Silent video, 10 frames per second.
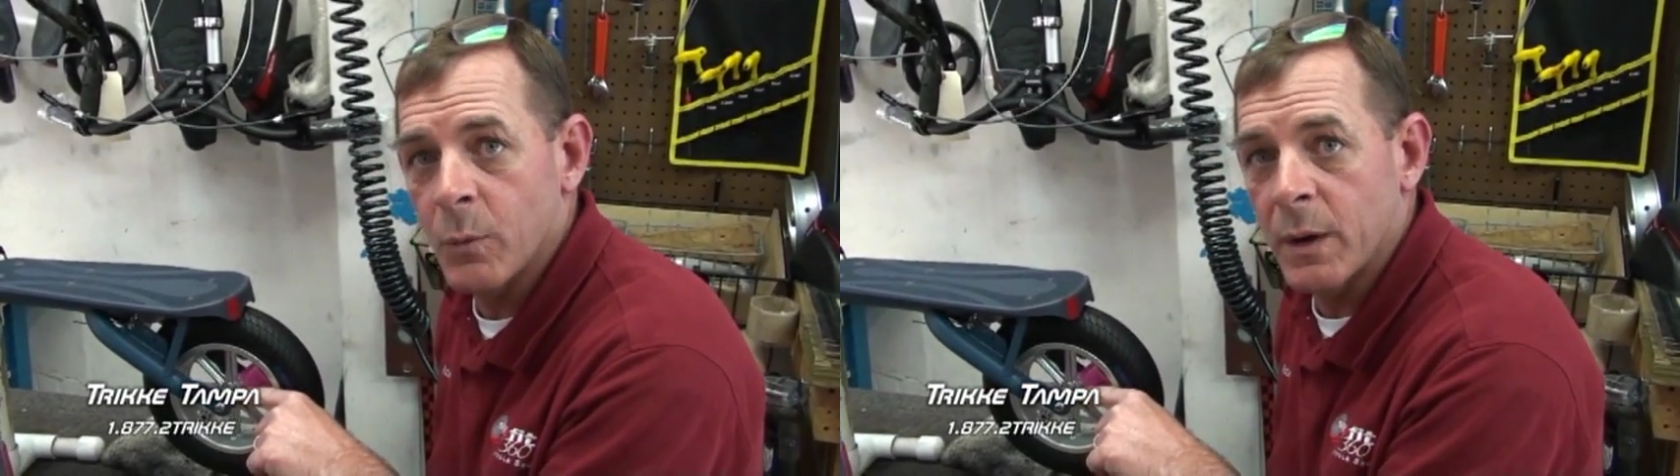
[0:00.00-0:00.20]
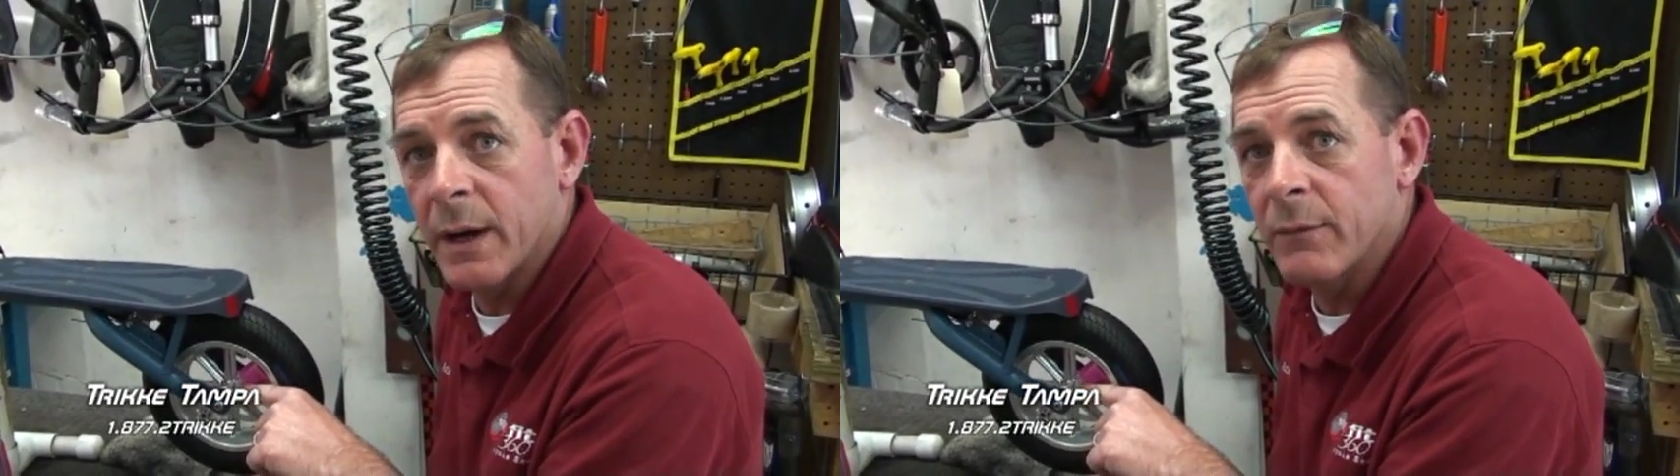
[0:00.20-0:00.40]

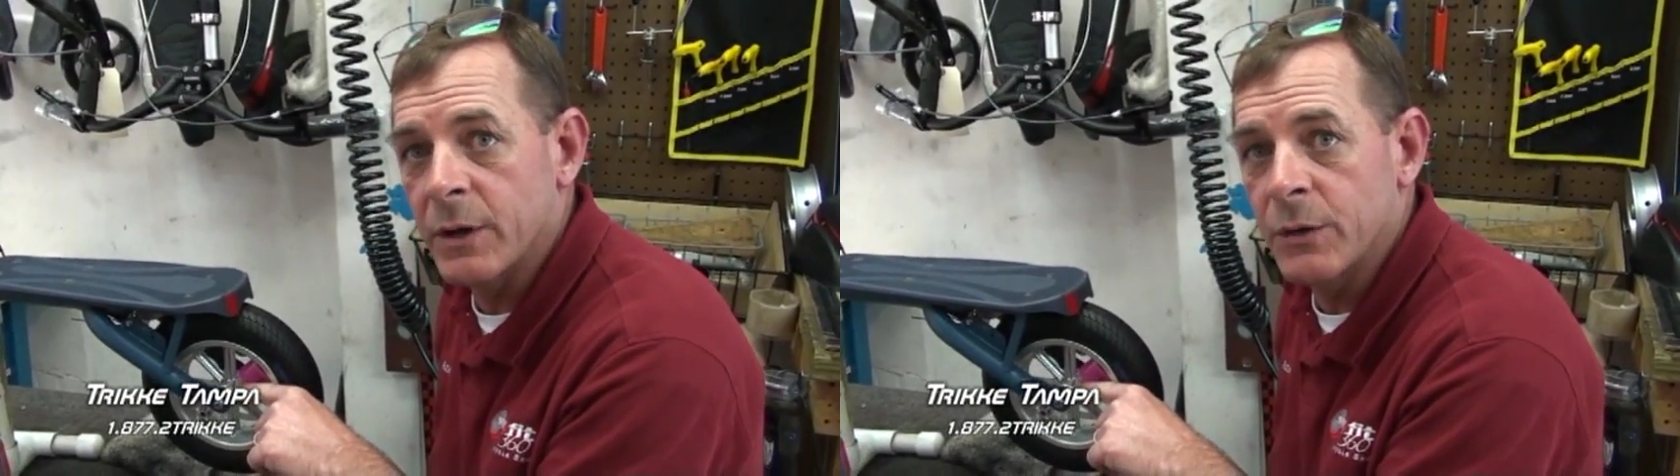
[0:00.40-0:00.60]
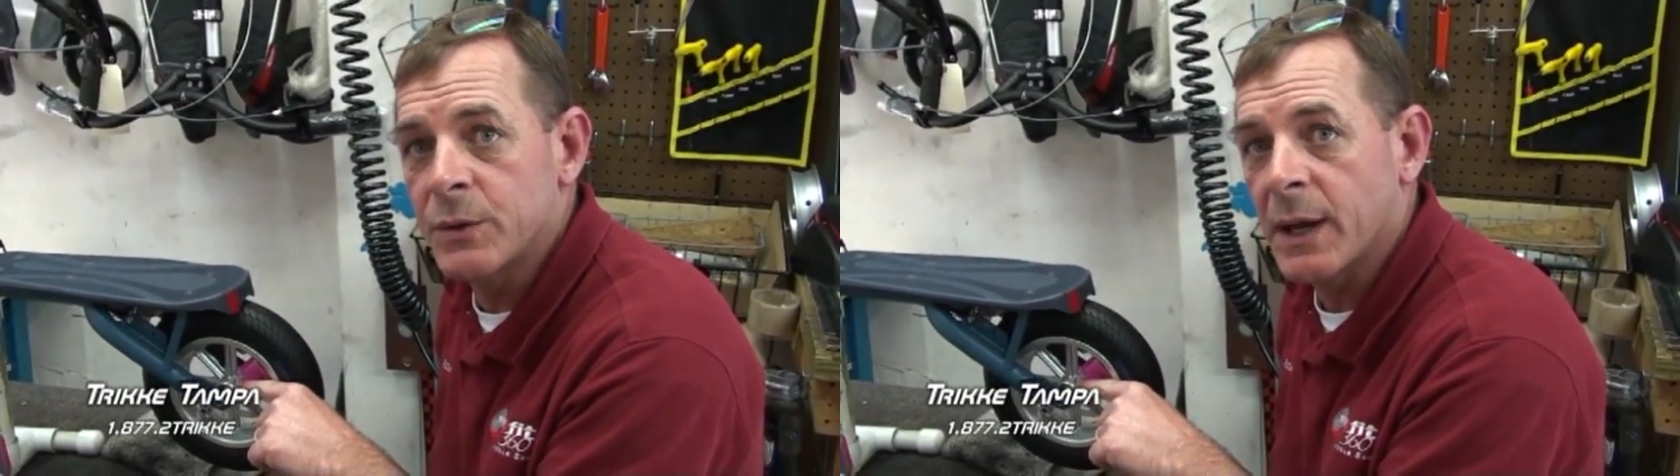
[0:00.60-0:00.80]
whenever
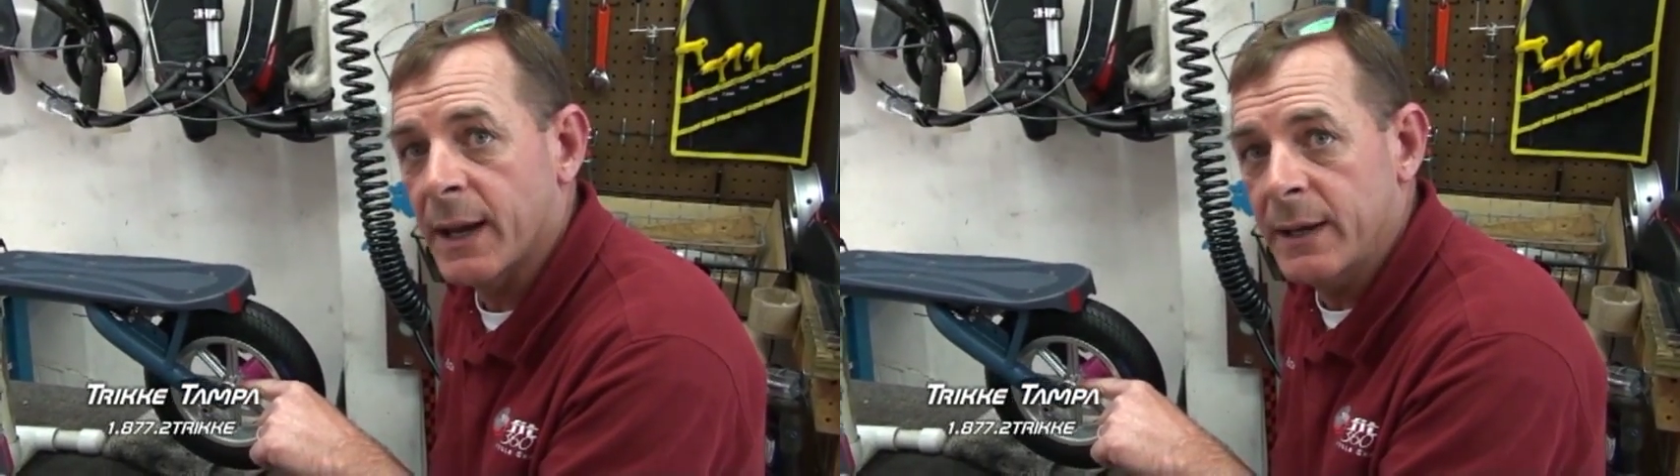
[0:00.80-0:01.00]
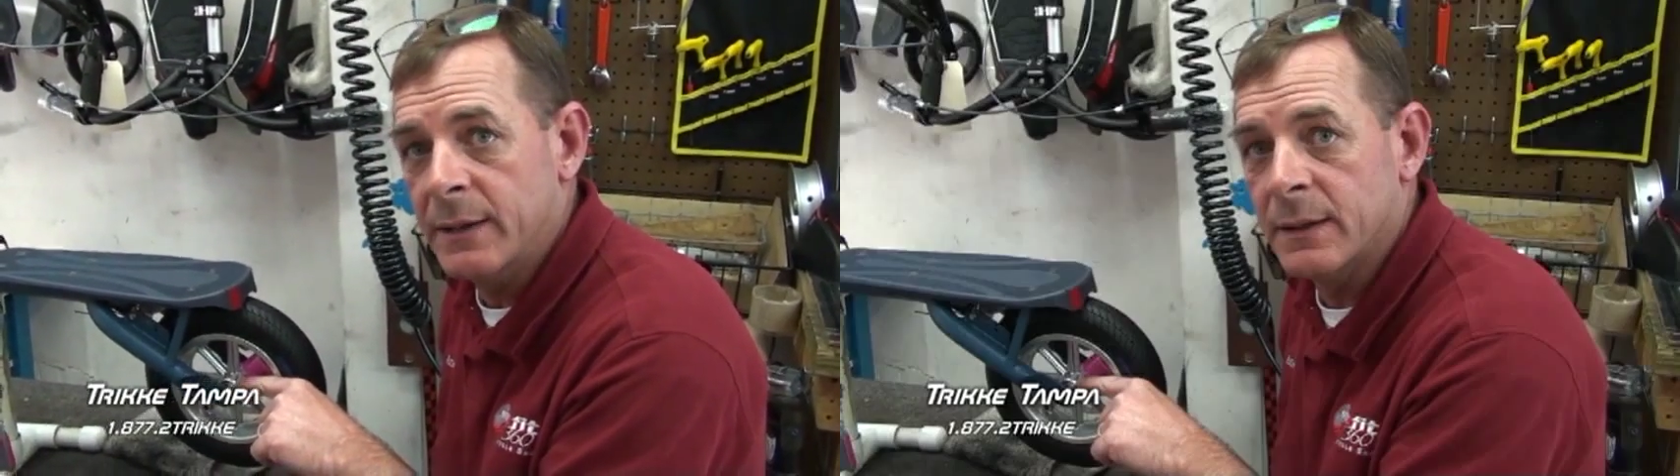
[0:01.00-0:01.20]
you
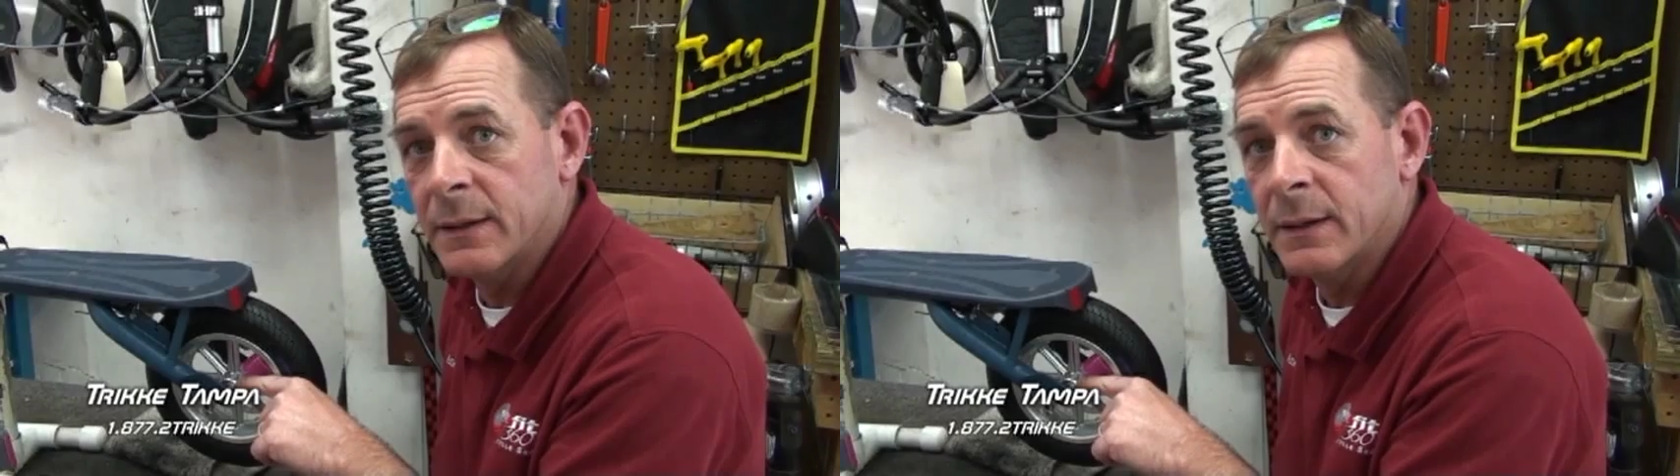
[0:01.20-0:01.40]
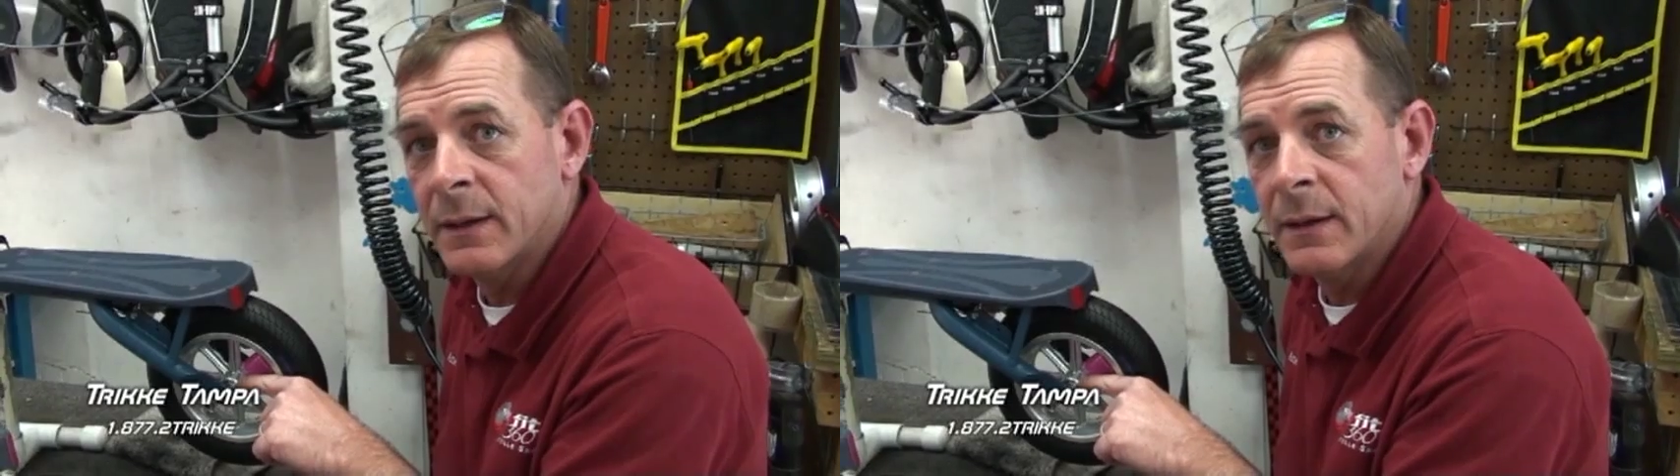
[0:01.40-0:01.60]
tighten